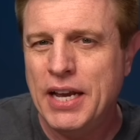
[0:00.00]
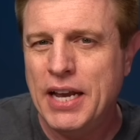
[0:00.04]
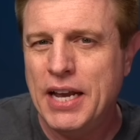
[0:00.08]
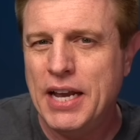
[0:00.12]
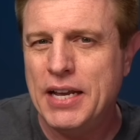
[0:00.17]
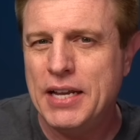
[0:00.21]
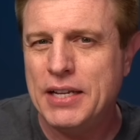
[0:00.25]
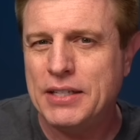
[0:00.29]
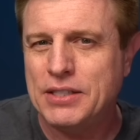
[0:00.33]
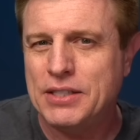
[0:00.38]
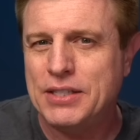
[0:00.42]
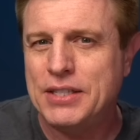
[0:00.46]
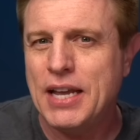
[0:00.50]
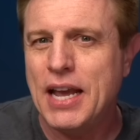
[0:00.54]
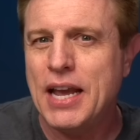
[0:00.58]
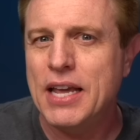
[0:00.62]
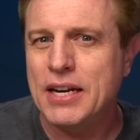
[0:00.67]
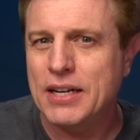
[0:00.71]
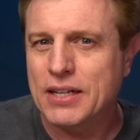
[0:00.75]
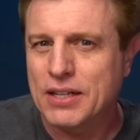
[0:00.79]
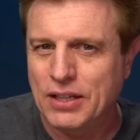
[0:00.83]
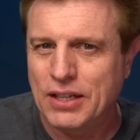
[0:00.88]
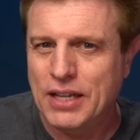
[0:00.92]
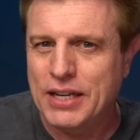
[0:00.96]
its data
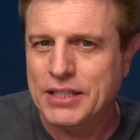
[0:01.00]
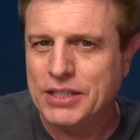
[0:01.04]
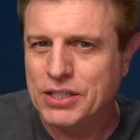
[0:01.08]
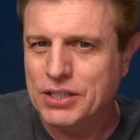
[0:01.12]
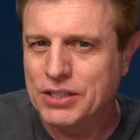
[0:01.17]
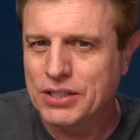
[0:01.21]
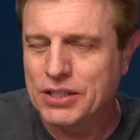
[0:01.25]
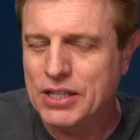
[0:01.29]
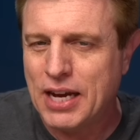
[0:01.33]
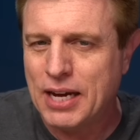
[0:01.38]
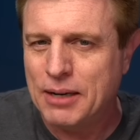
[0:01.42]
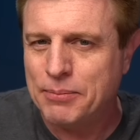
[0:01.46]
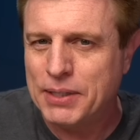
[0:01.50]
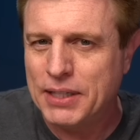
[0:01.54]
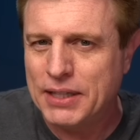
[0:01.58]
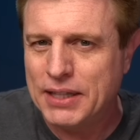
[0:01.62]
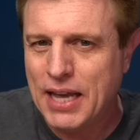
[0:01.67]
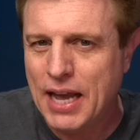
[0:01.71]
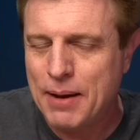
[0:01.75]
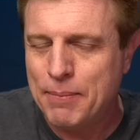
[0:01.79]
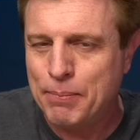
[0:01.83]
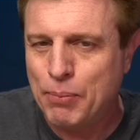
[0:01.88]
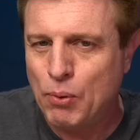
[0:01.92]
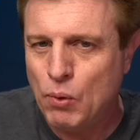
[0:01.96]
collection stops at
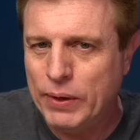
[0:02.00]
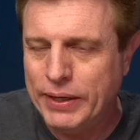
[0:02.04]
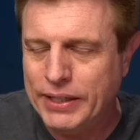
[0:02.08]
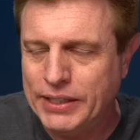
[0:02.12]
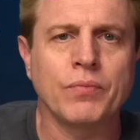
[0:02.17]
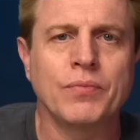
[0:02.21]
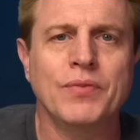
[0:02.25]
that point.